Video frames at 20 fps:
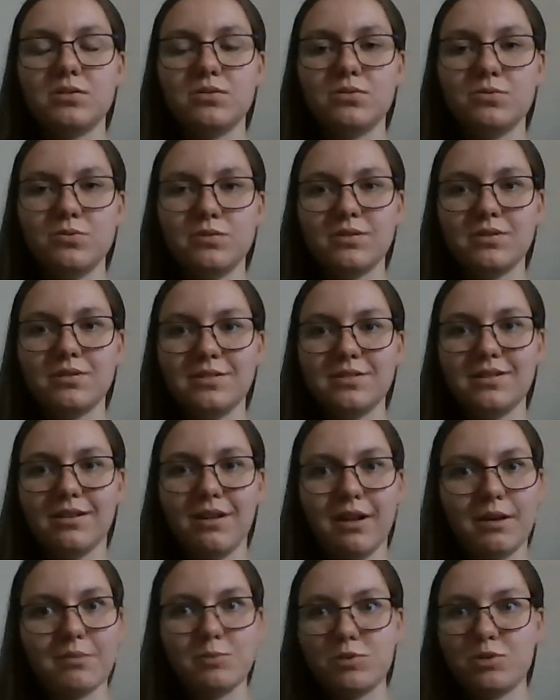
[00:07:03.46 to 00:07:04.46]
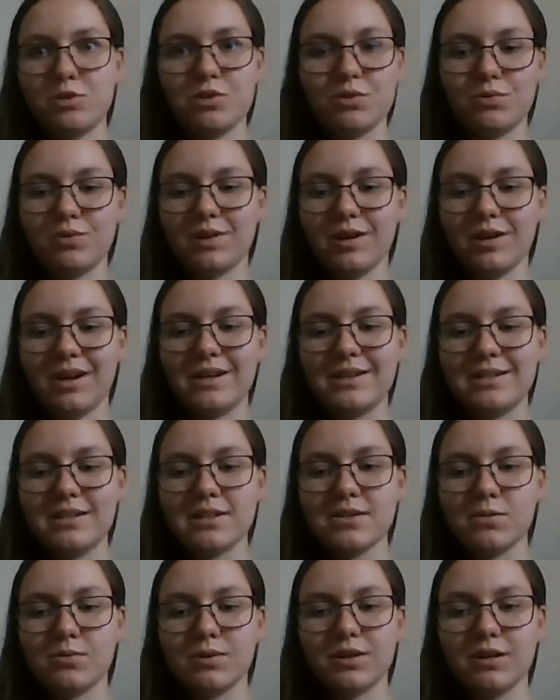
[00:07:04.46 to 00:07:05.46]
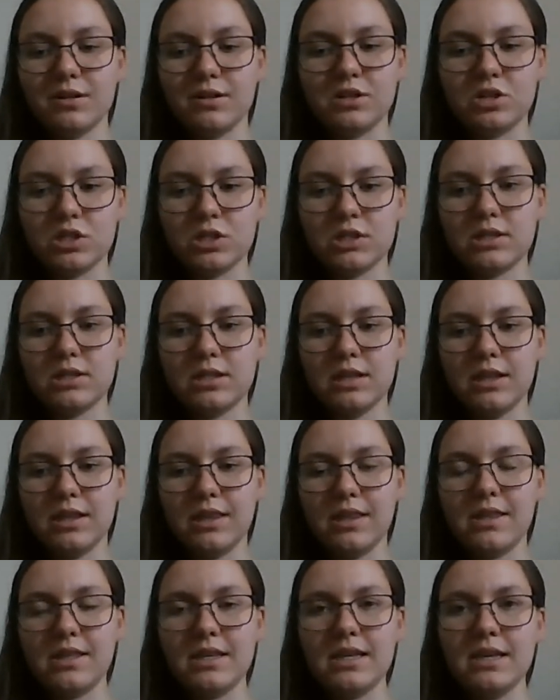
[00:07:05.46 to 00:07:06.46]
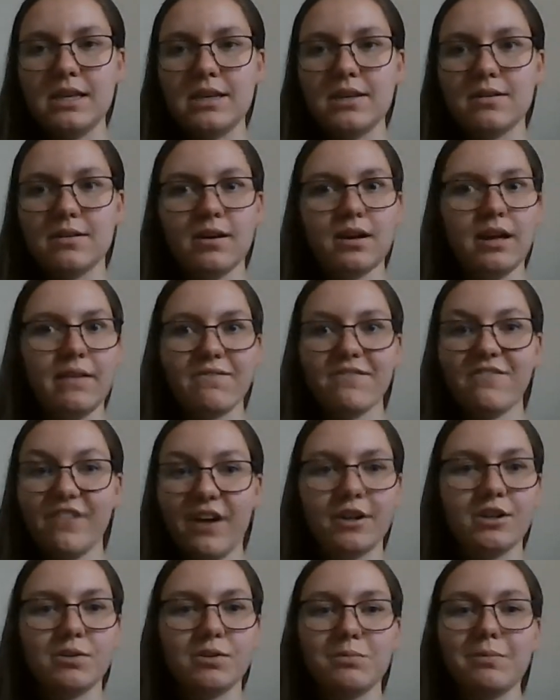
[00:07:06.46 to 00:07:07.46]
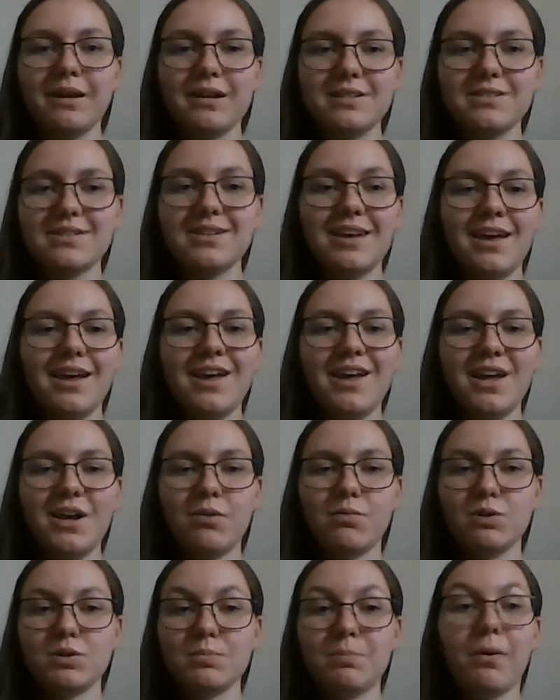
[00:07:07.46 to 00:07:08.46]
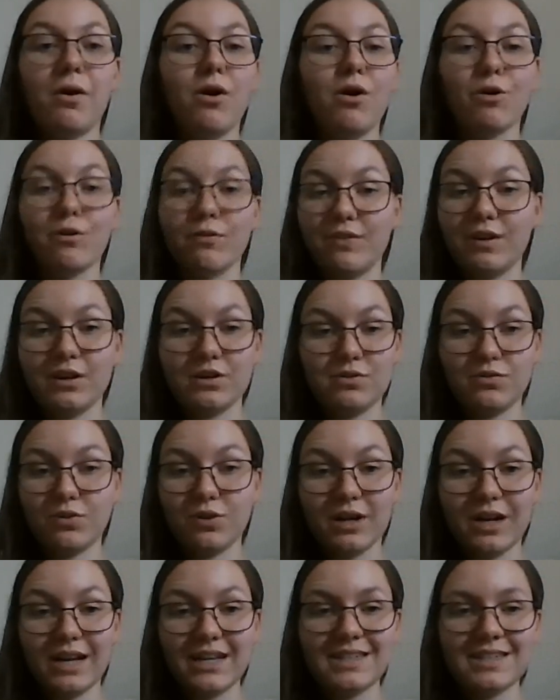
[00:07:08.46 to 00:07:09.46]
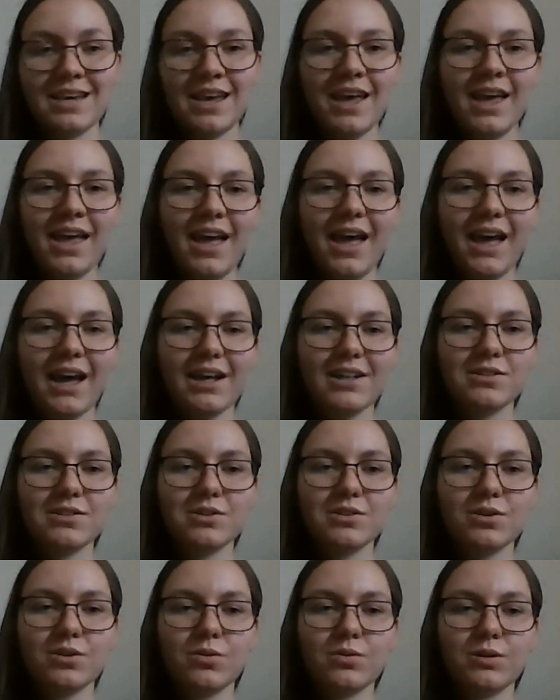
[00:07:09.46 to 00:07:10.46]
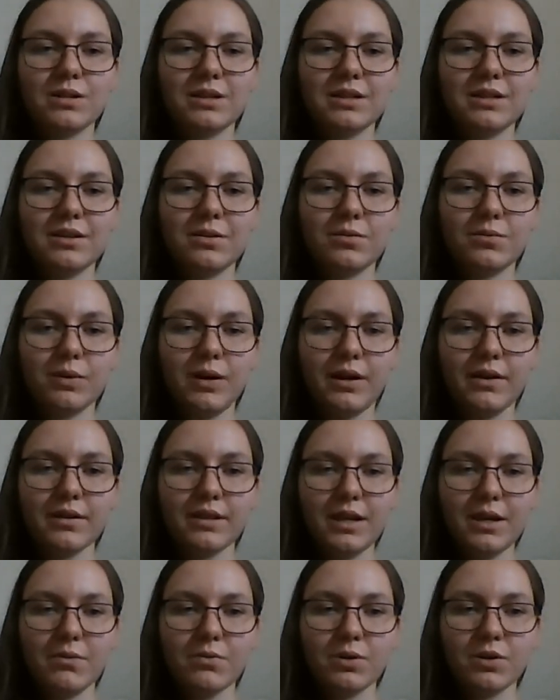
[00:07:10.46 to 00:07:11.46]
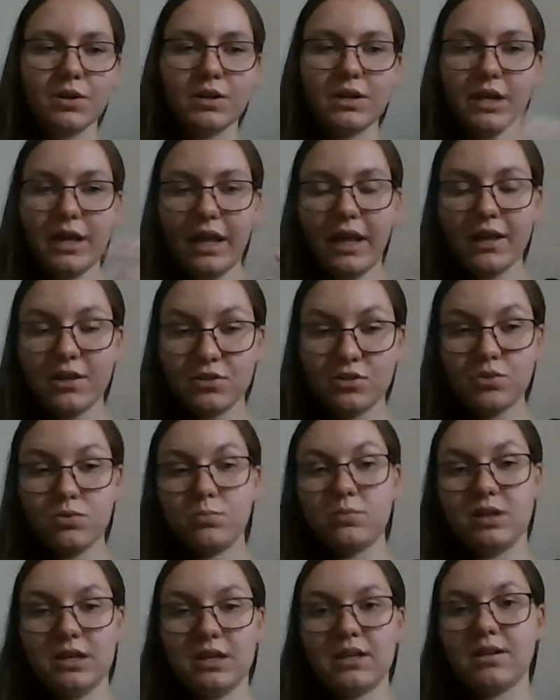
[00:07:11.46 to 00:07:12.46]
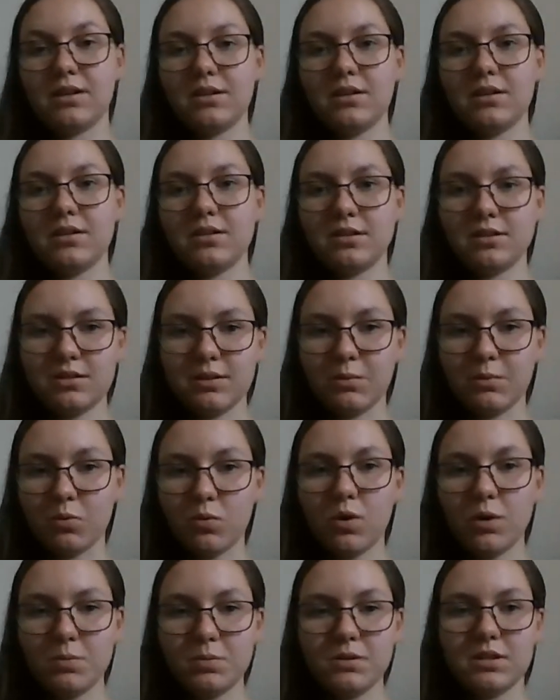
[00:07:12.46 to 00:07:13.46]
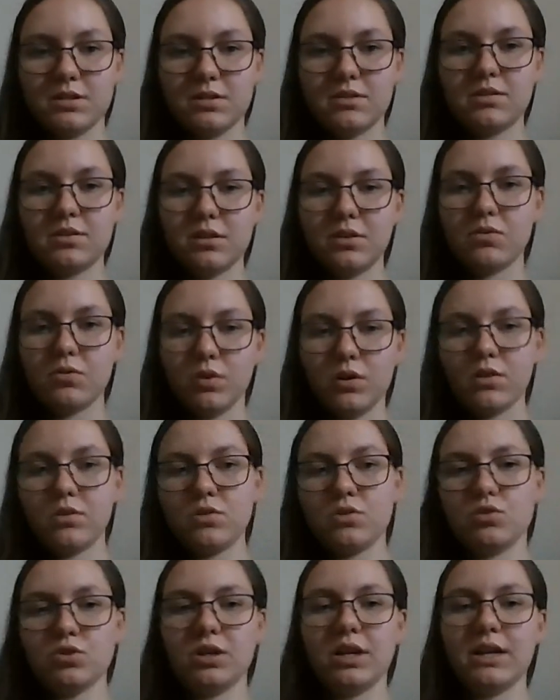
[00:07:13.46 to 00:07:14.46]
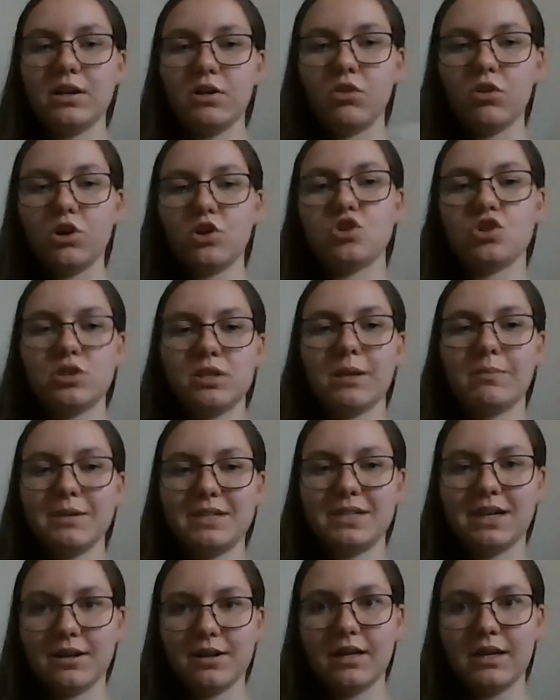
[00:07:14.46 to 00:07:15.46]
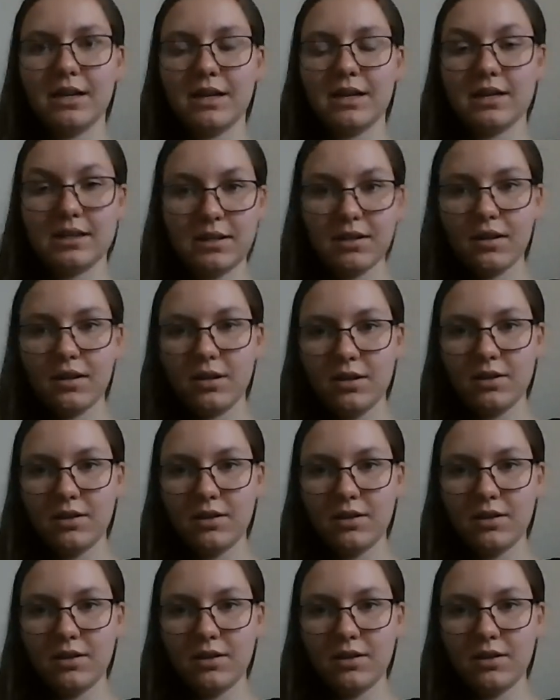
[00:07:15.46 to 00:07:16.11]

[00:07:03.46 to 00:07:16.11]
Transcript: to the limestone idea where just the environment was perfect for it. And so while they were exhuming some corpses in order to create a larger cemetery in